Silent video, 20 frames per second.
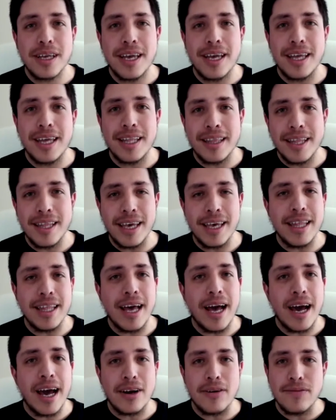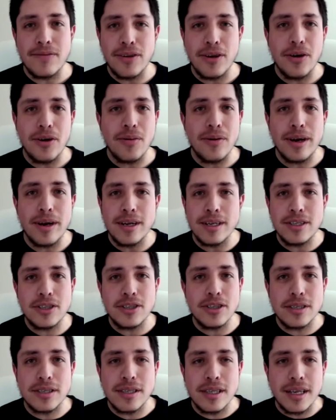and then out of nowhere, it
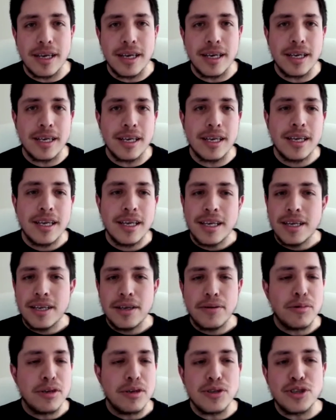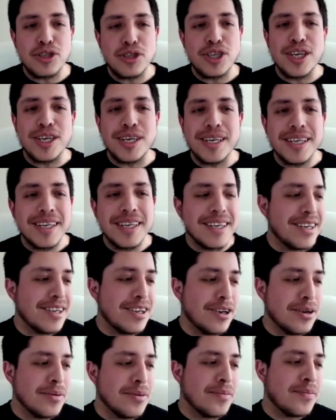just like went to shit, you
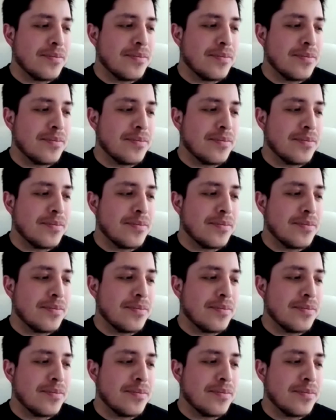know?